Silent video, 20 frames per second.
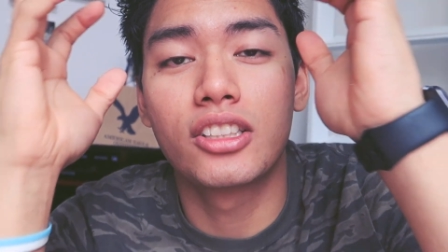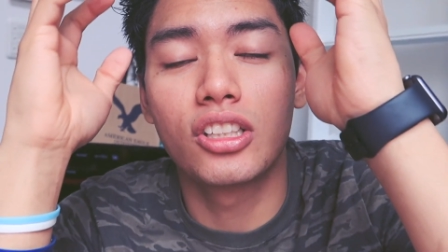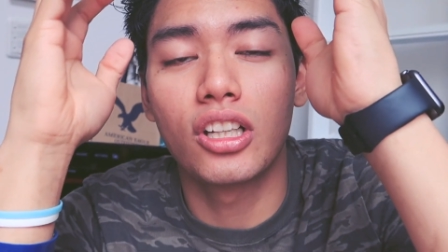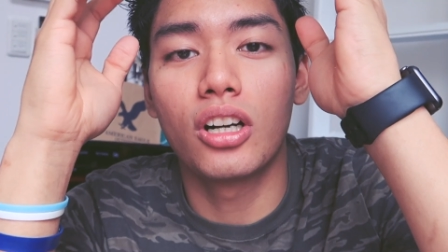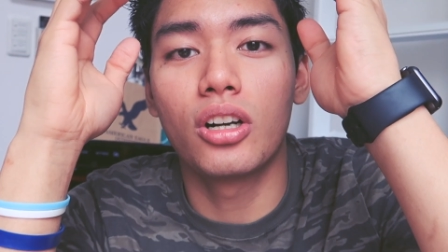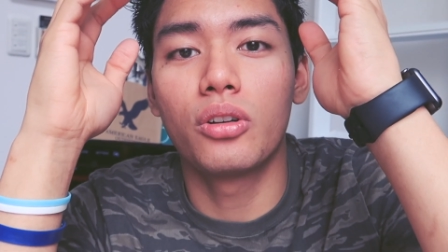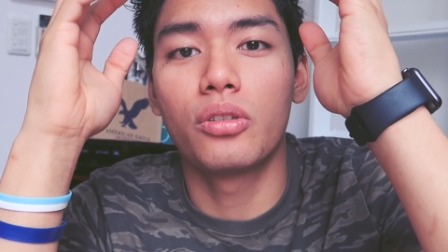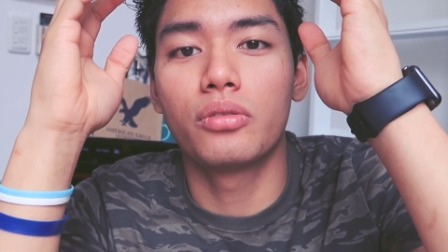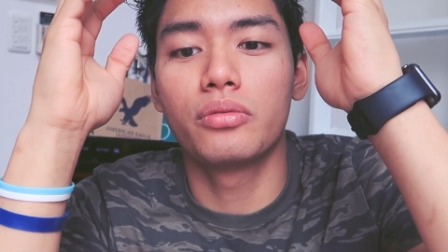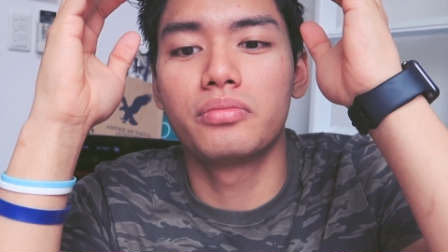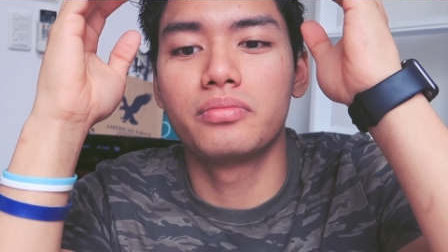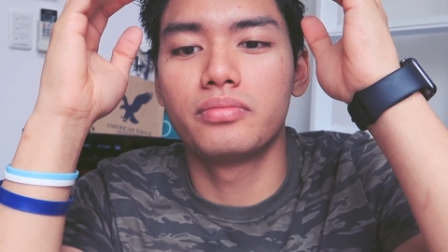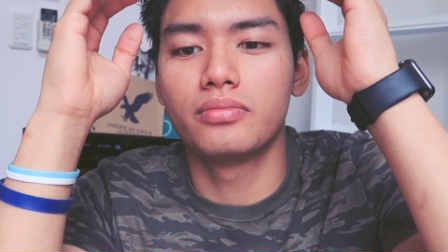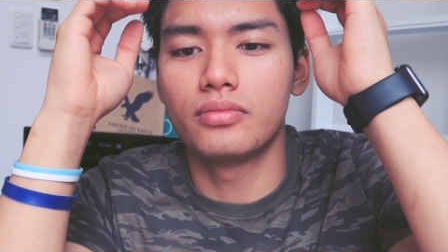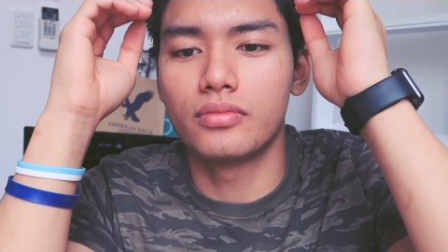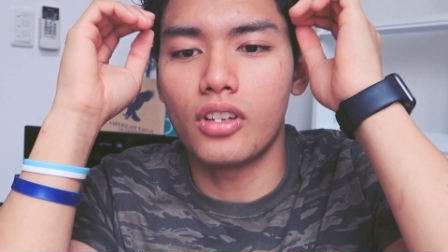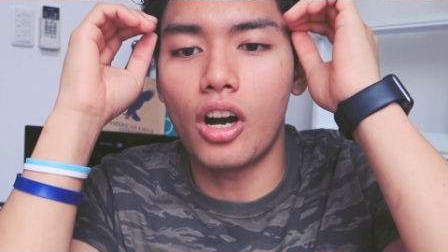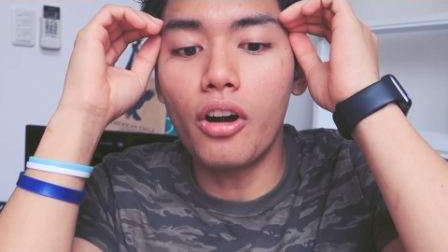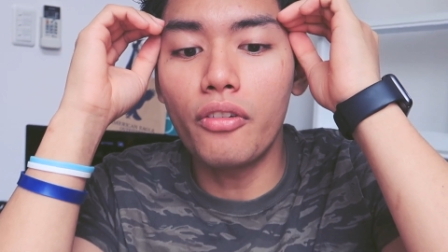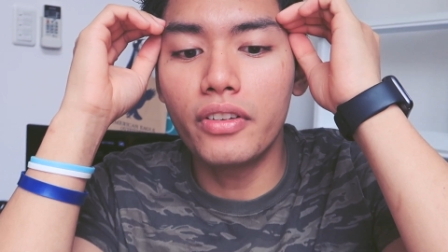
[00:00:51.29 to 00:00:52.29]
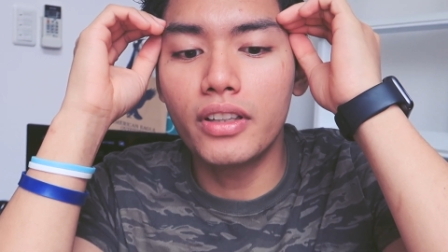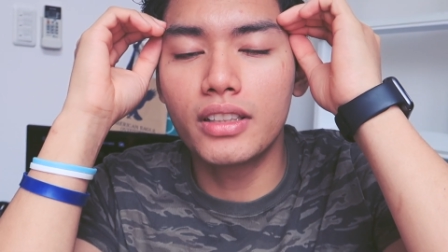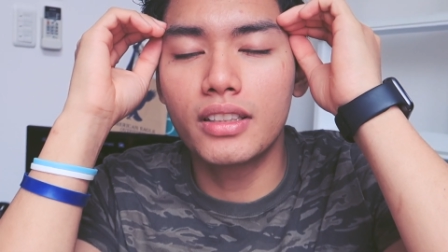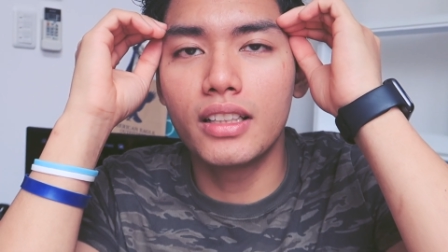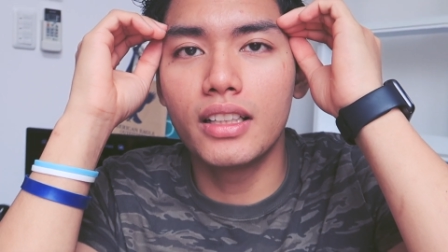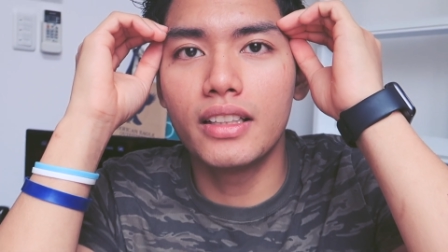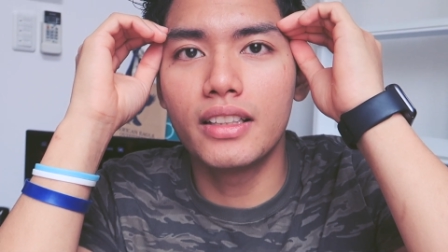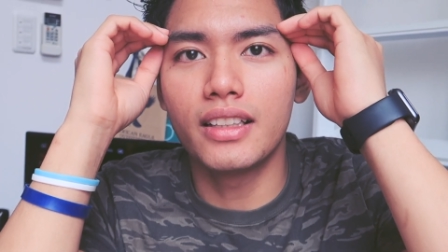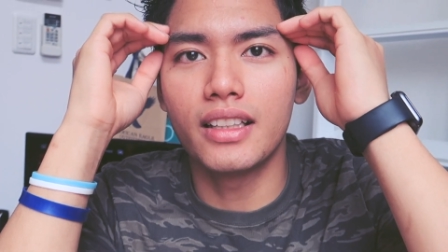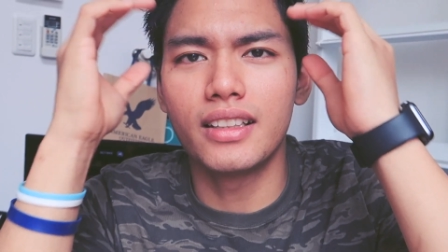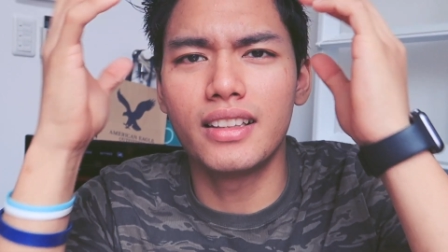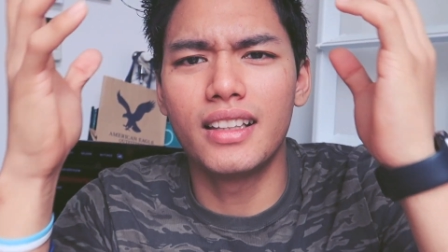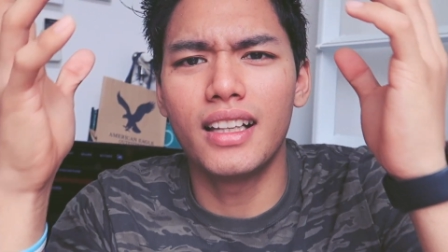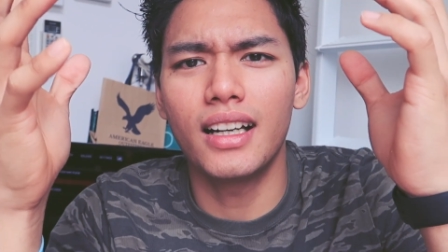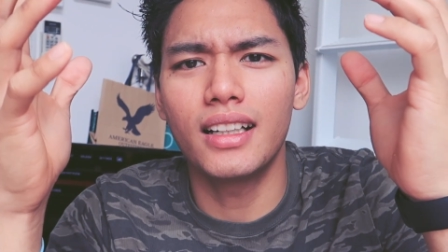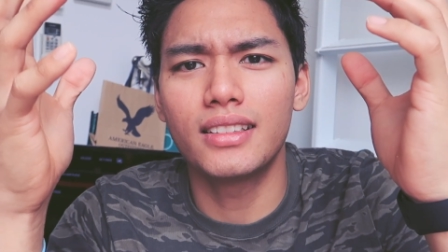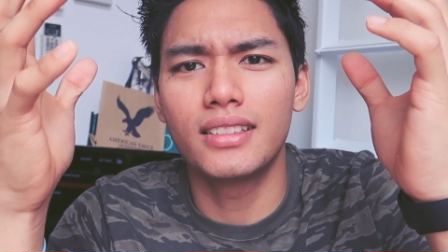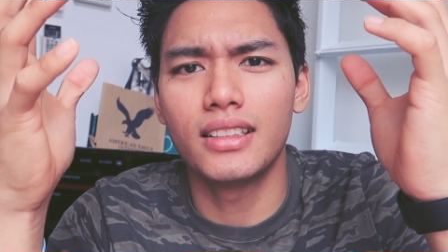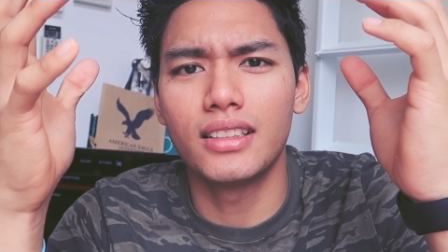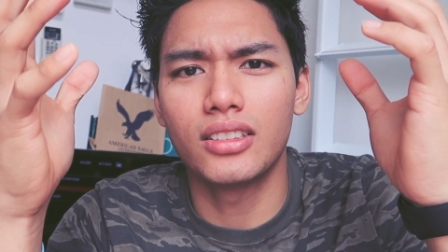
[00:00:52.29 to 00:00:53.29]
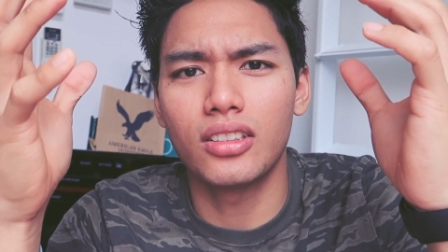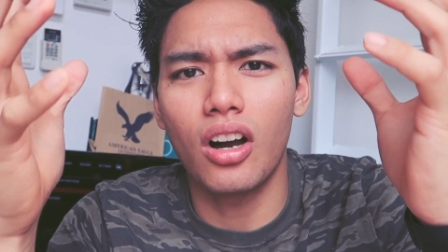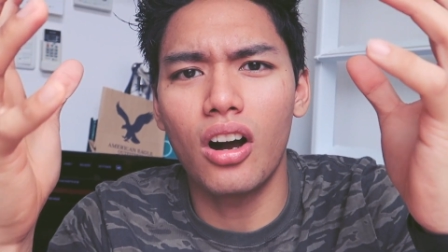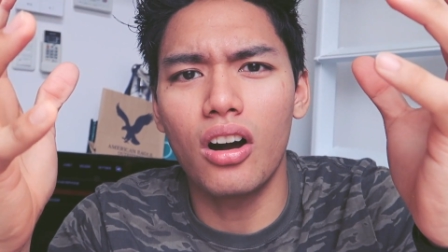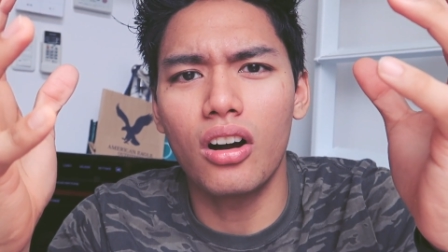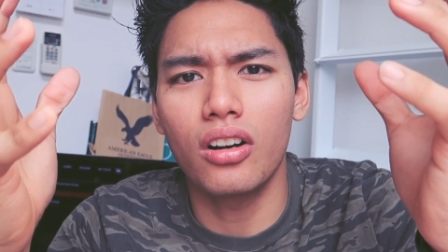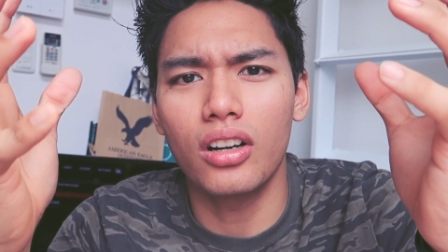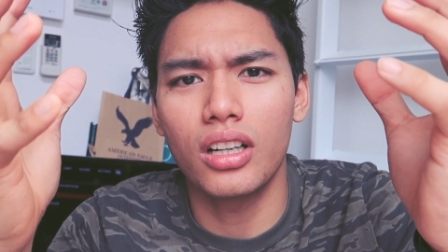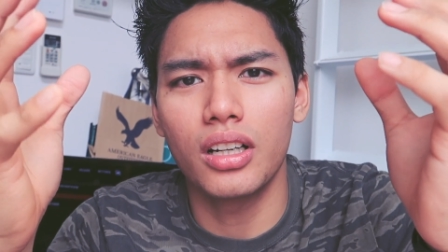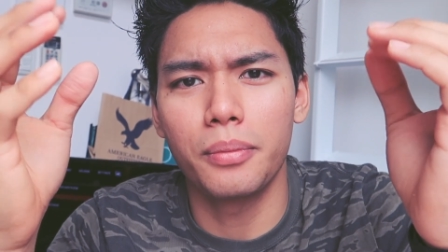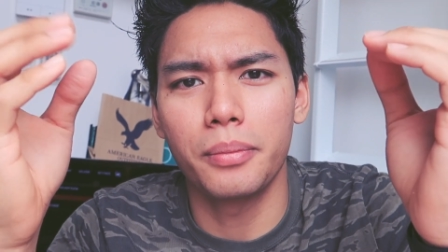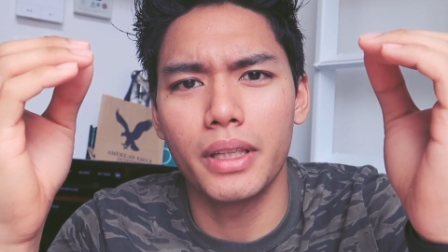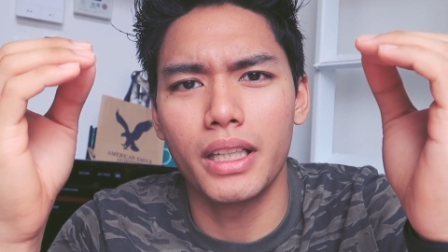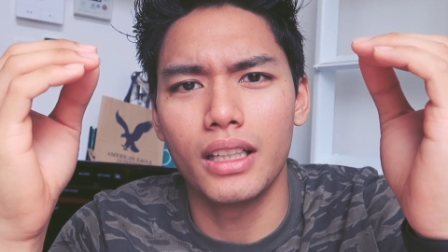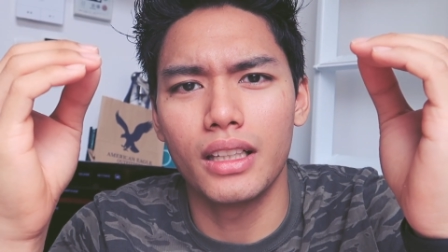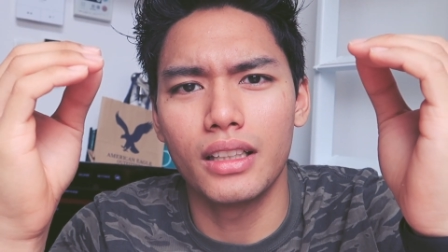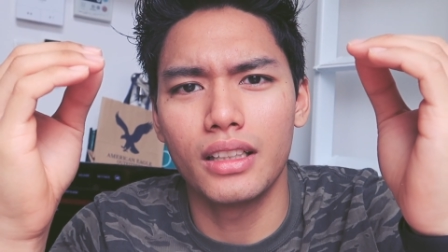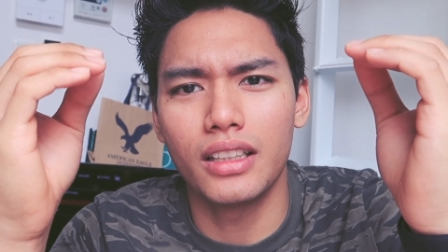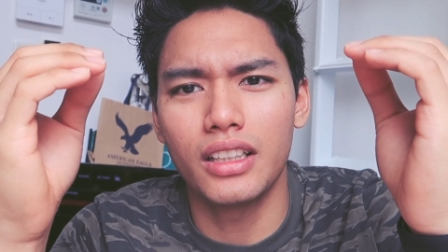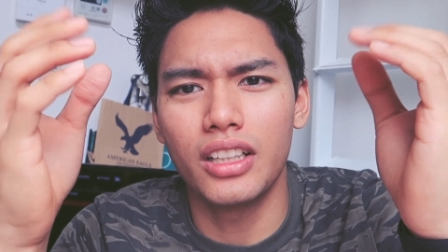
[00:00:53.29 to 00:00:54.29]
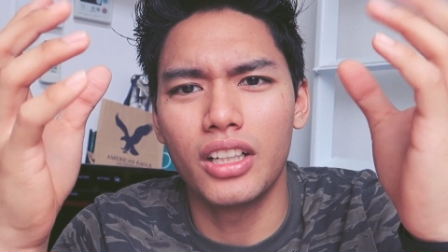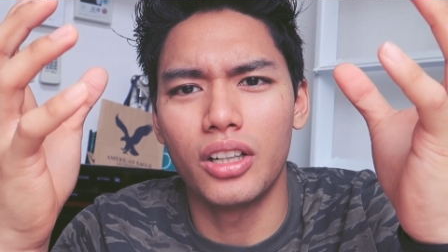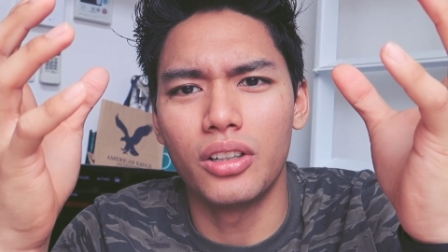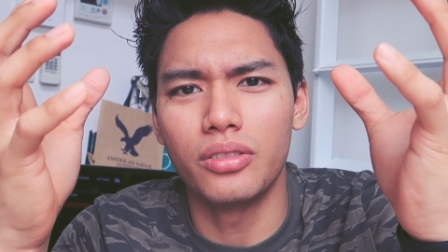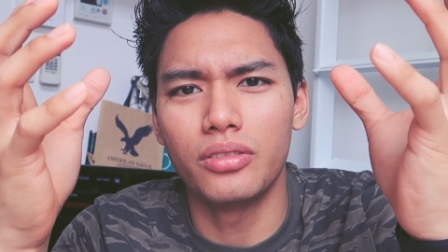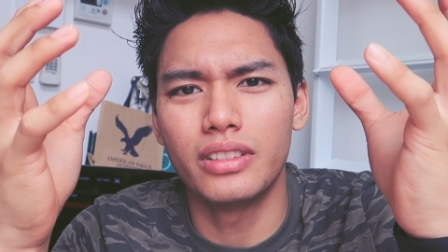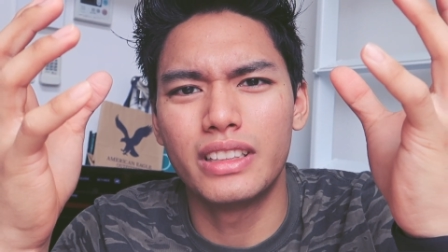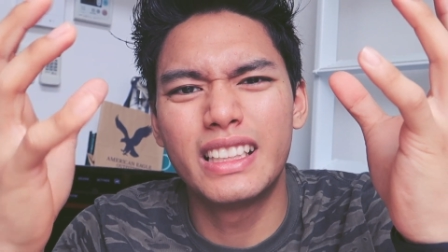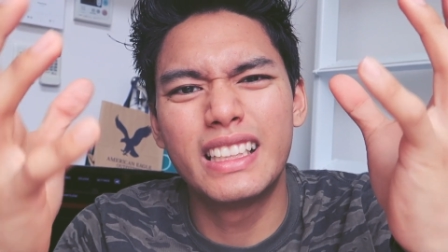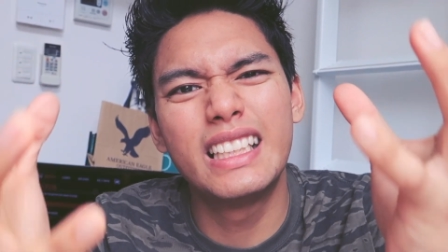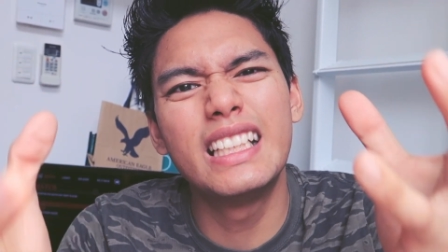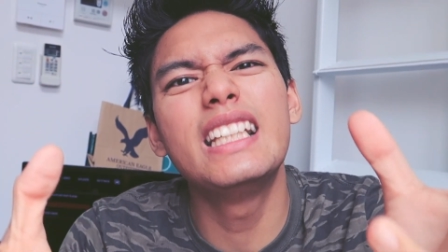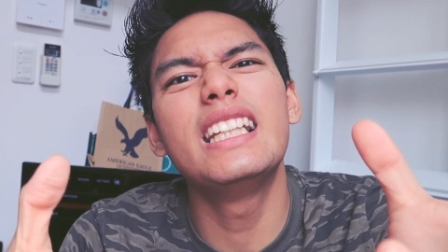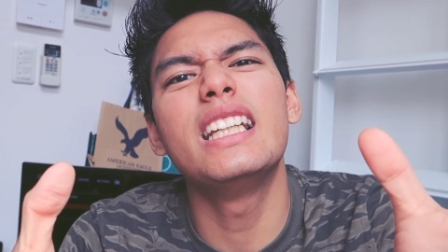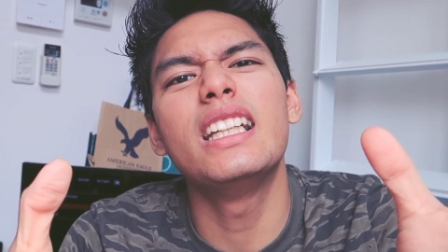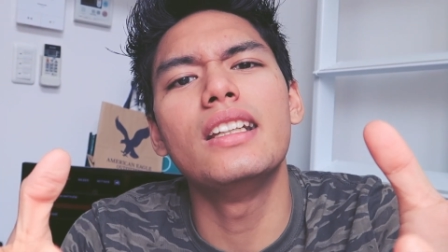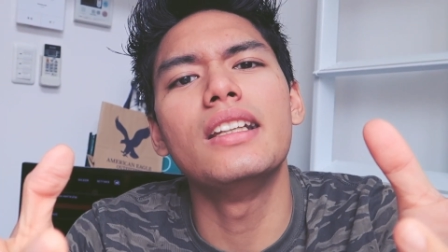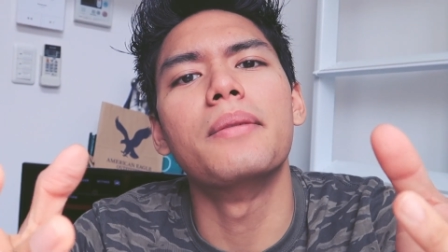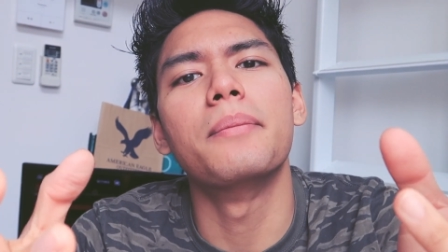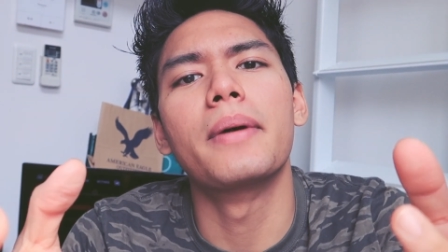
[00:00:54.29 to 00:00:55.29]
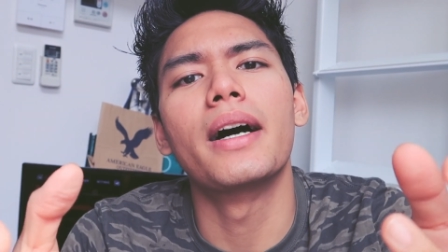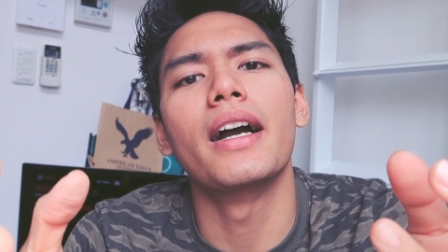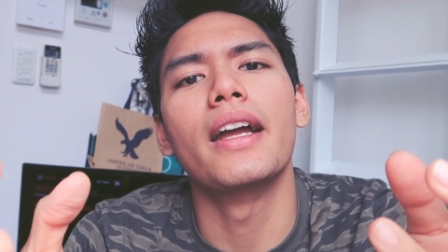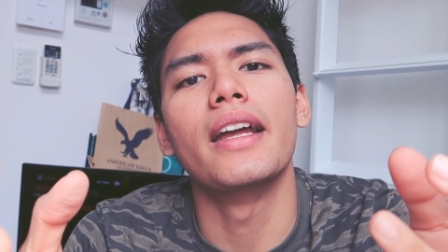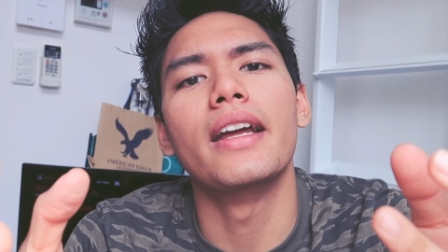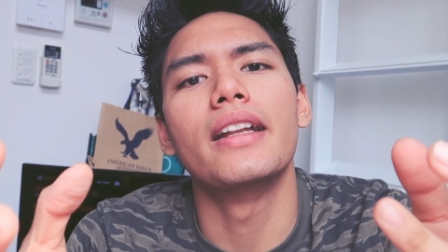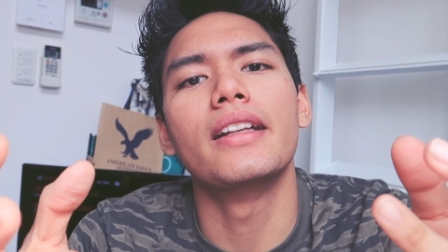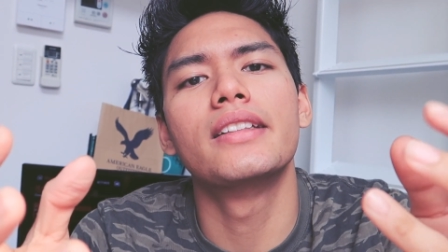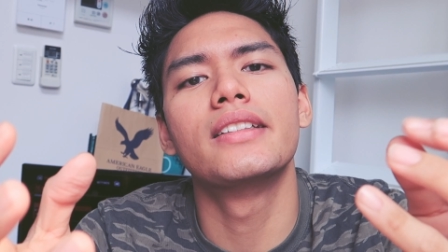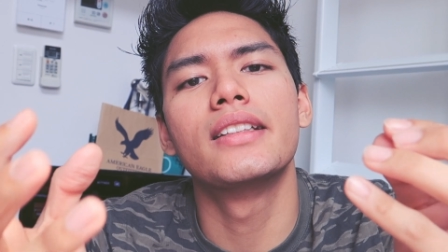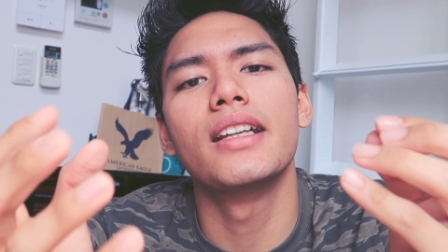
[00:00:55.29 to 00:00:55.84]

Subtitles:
So obviously the dust is all gonna be, you know, seen by it.